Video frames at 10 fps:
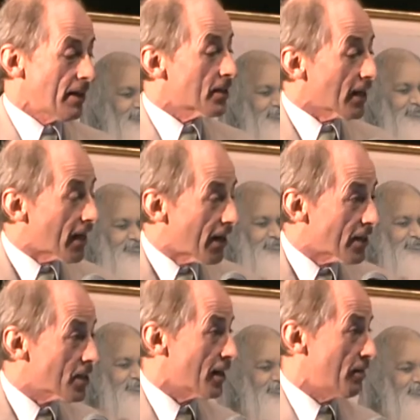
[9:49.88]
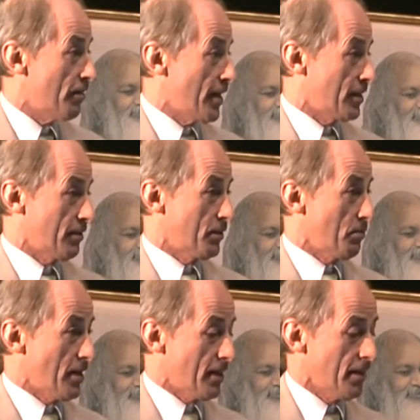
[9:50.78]
The psychological effects of
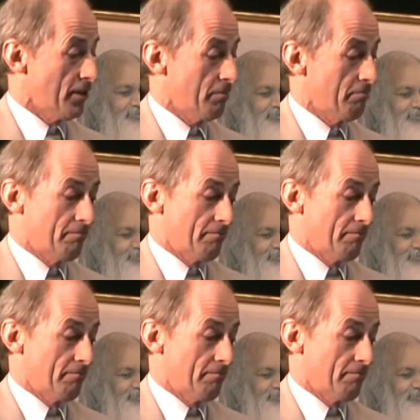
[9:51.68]
sweet taste.